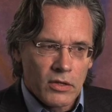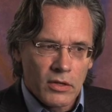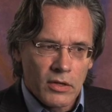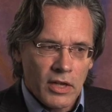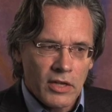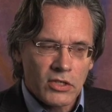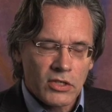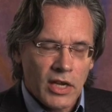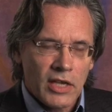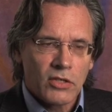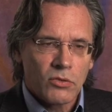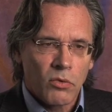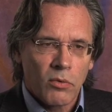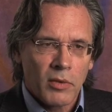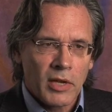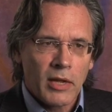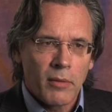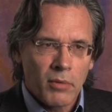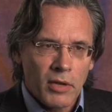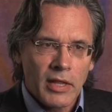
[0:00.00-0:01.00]
education will be
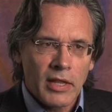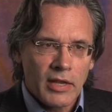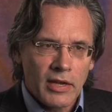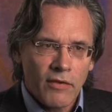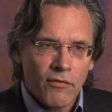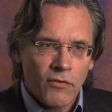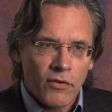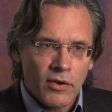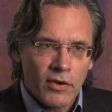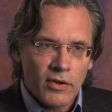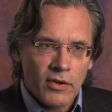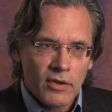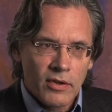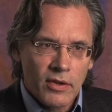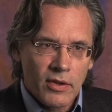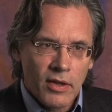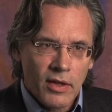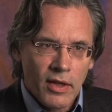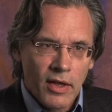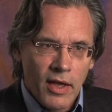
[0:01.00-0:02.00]
completely different.
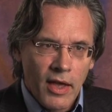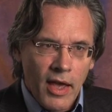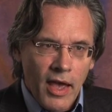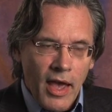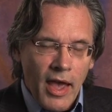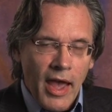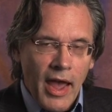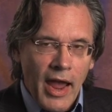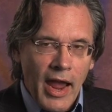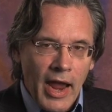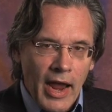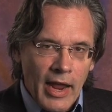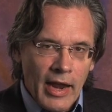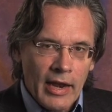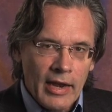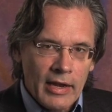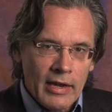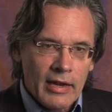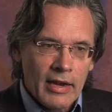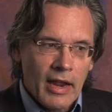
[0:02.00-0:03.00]

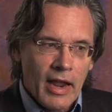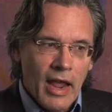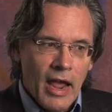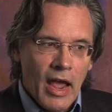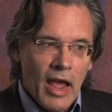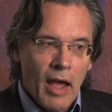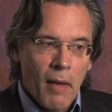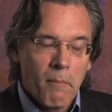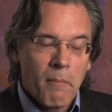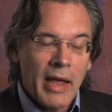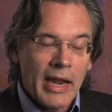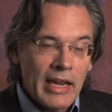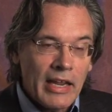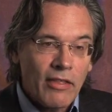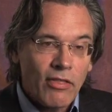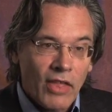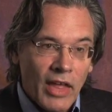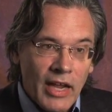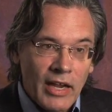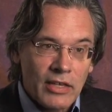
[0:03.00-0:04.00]
And many
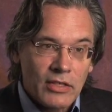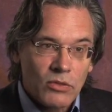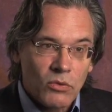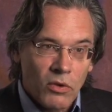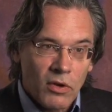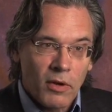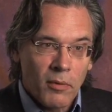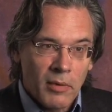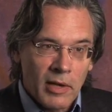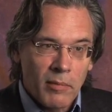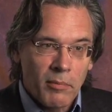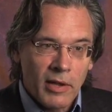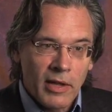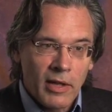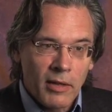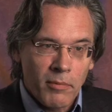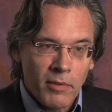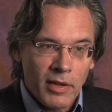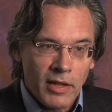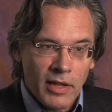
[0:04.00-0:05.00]
things will be
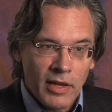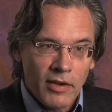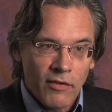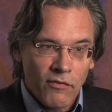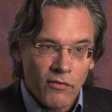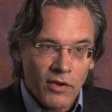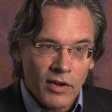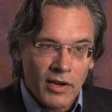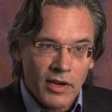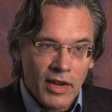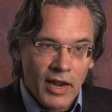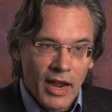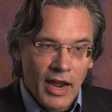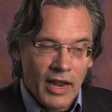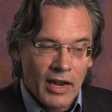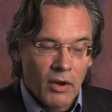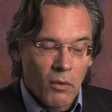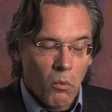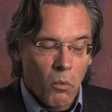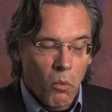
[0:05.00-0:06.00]
completely different.
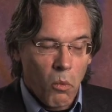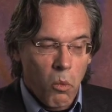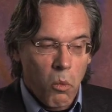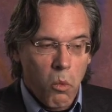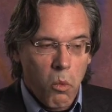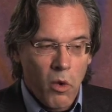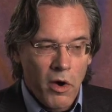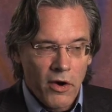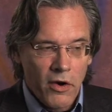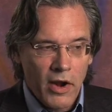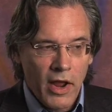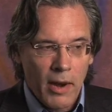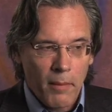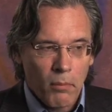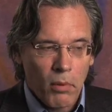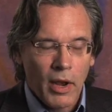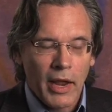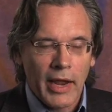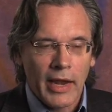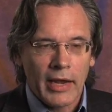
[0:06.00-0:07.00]
And we're not
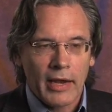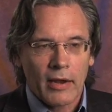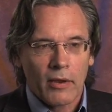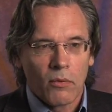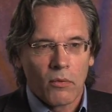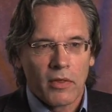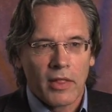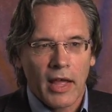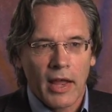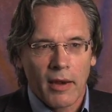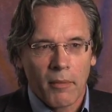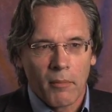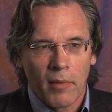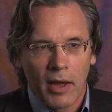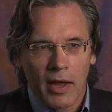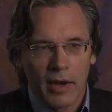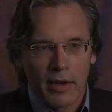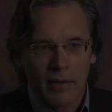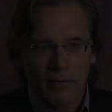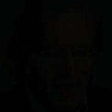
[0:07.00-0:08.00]
planning with that in
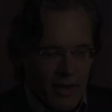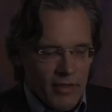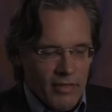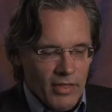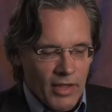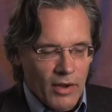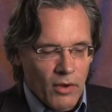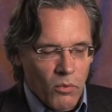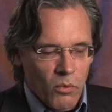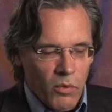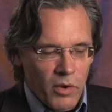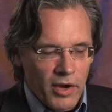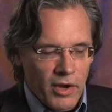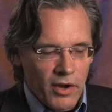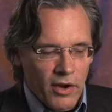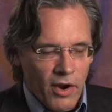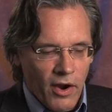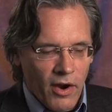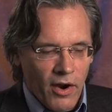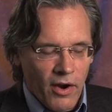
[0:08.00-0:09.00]
mind. I think we
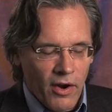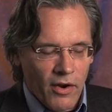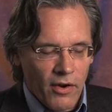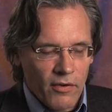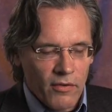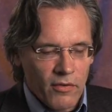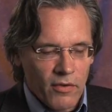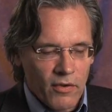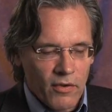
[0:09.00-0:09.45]
are